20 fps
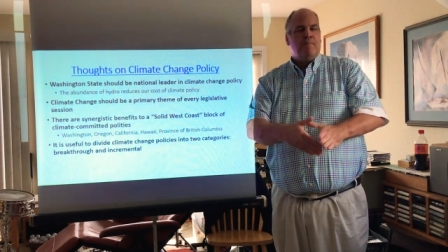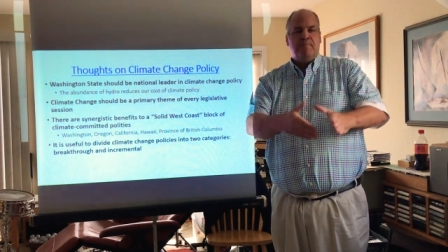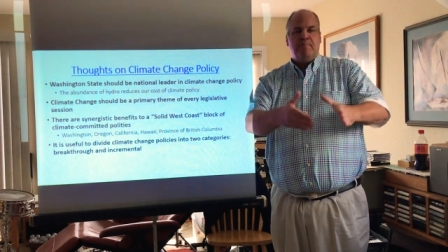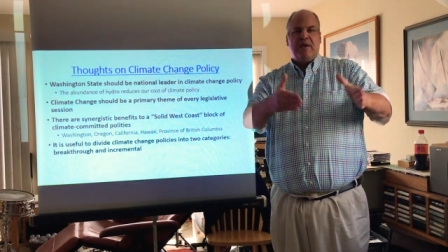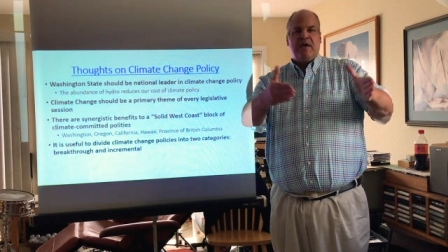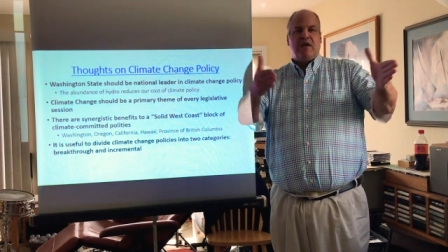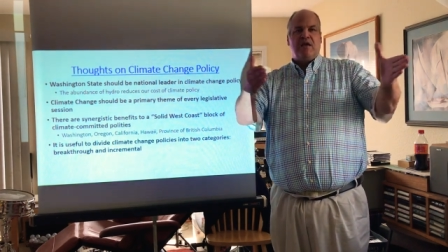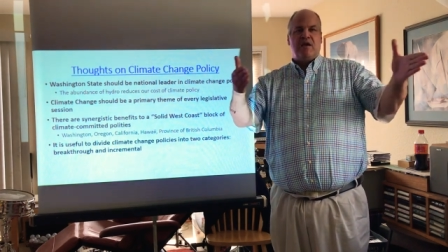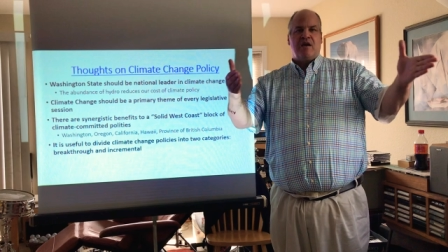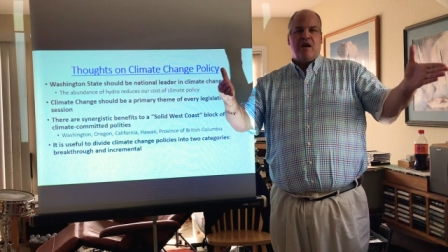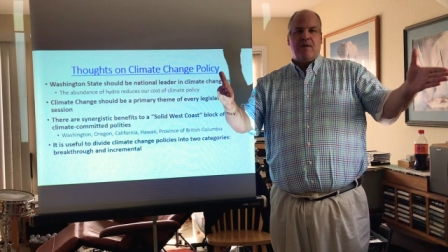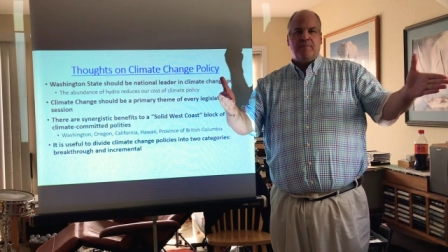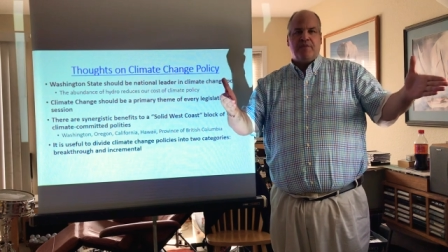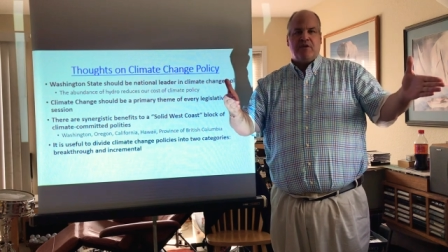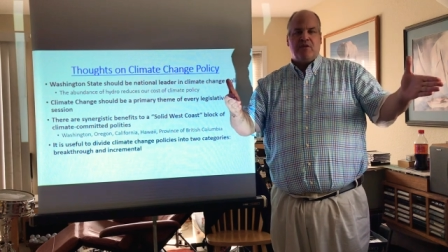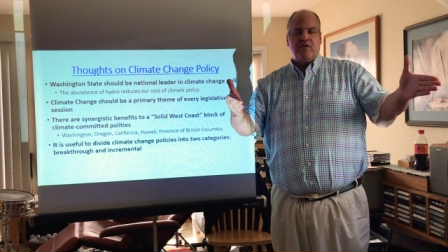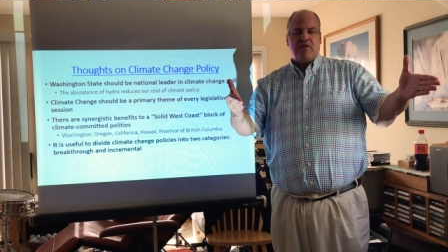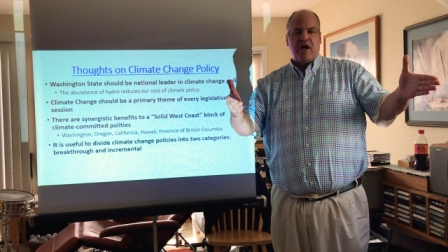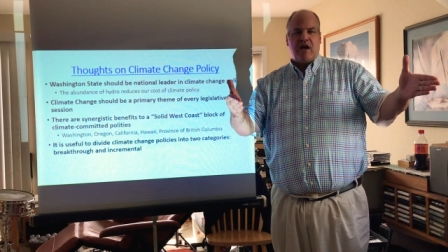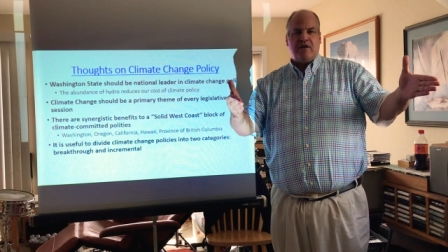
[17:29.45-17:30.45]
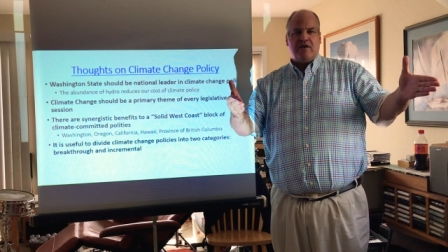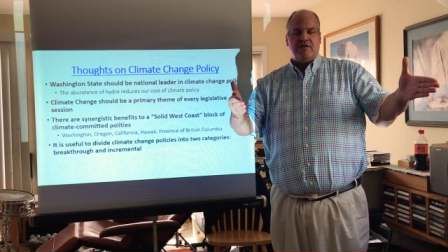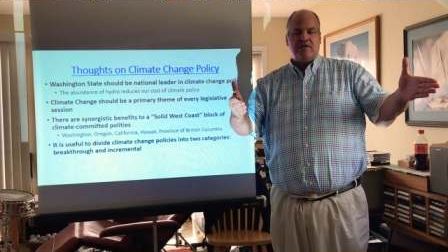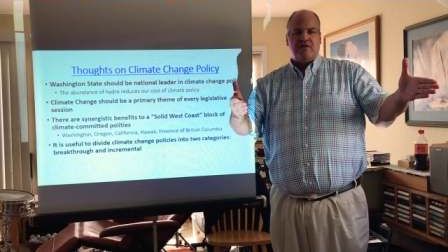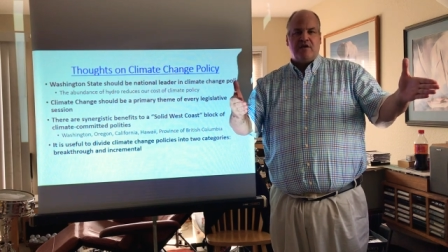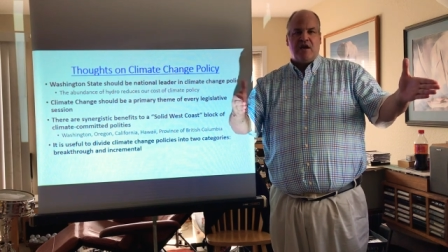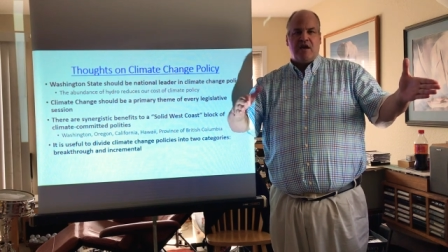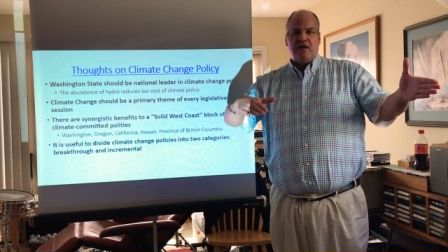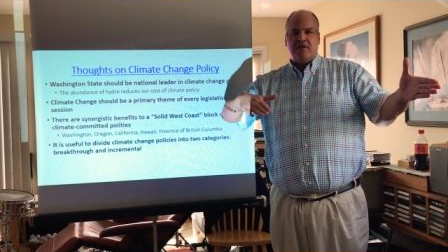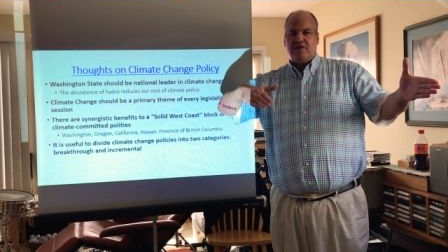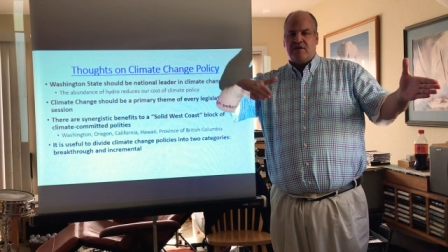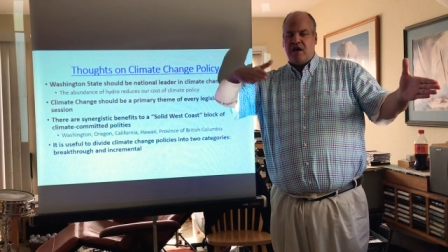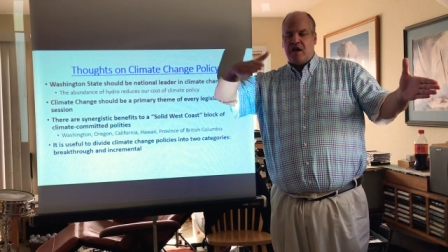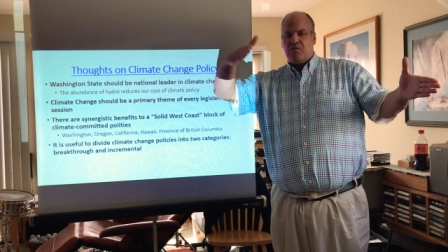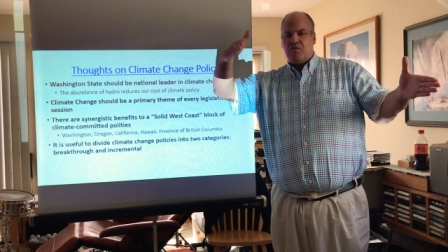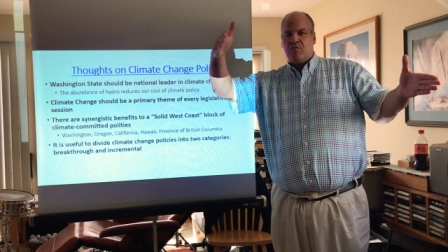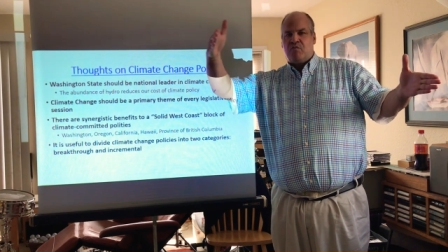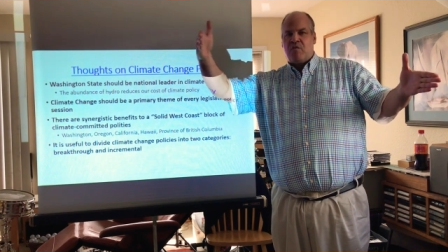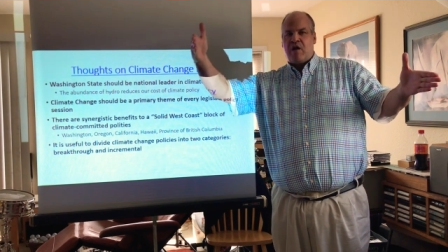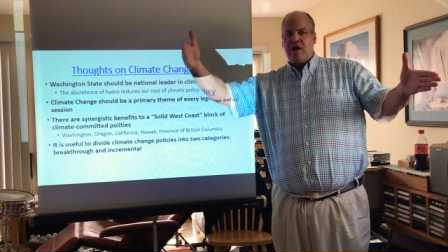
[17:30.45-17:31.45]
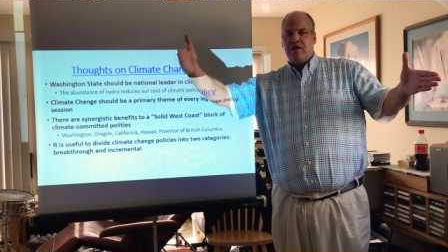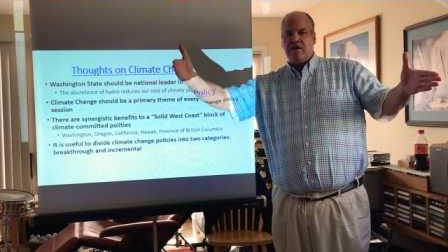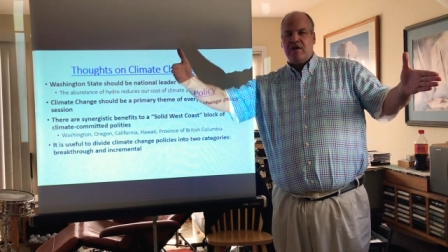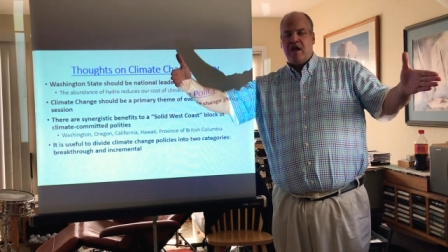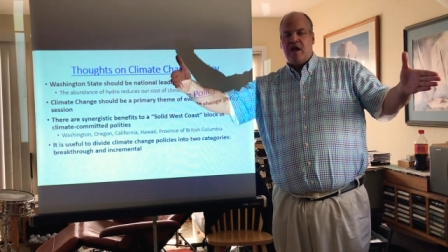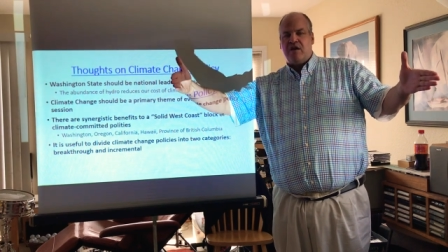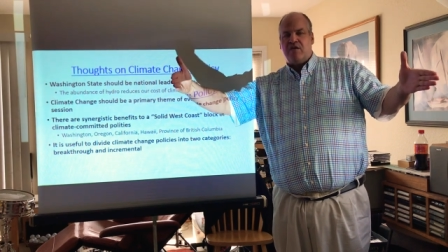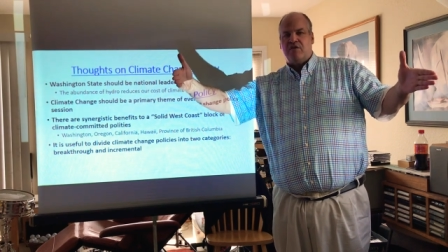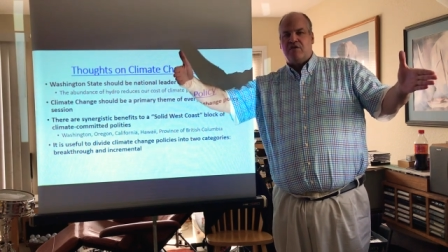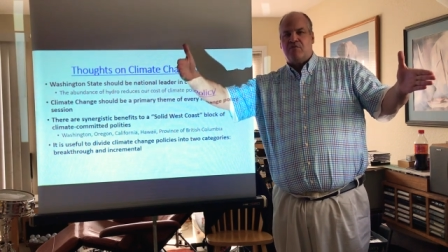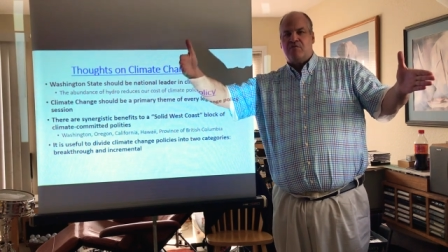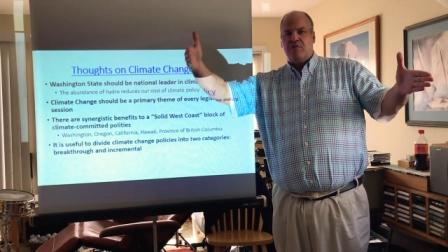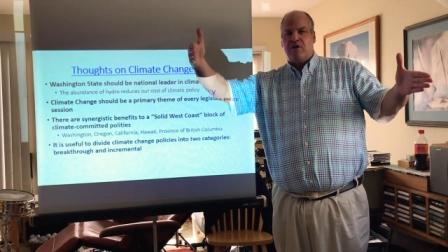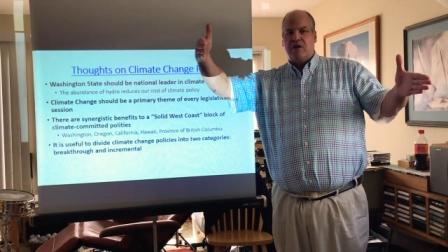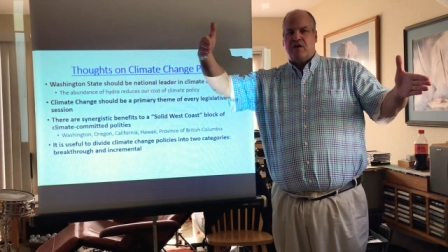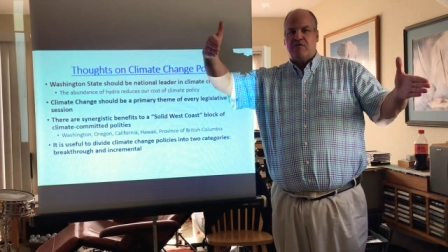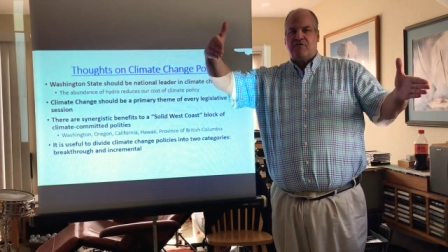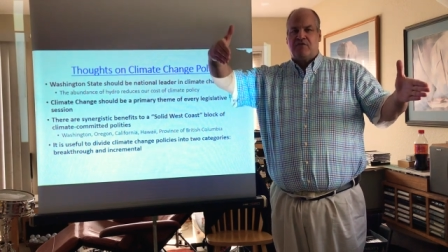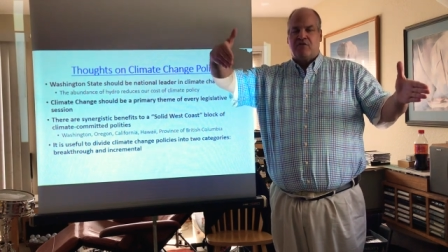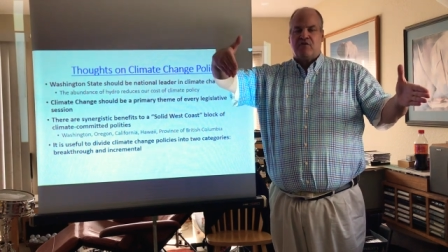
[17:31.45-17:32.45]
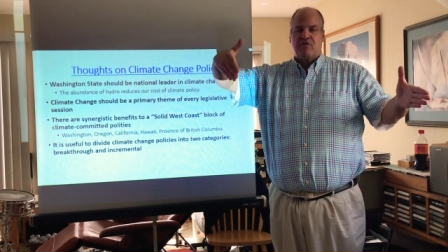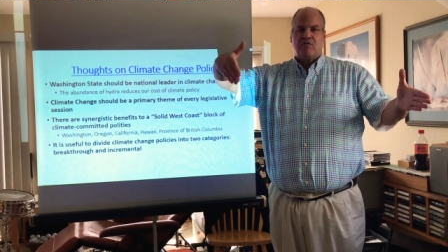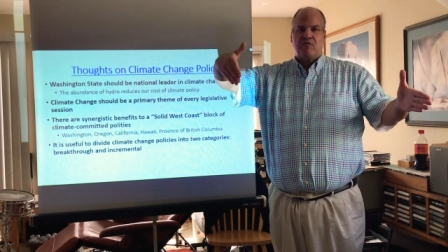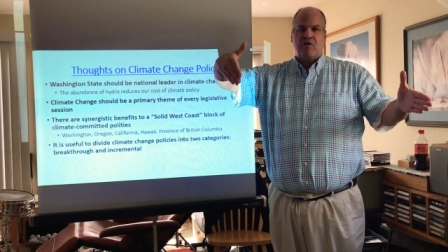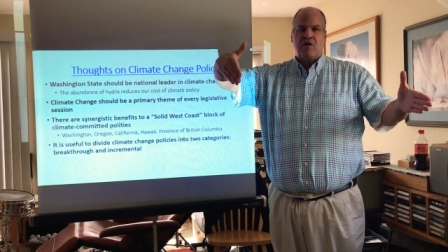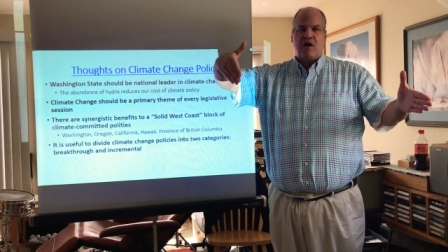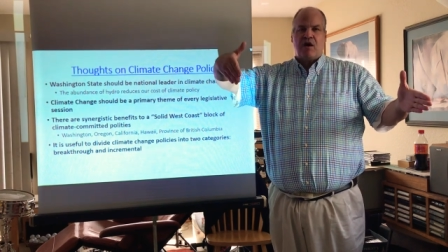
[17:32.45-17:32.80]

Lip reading: beating up the United States, and we're ready to enter the ring for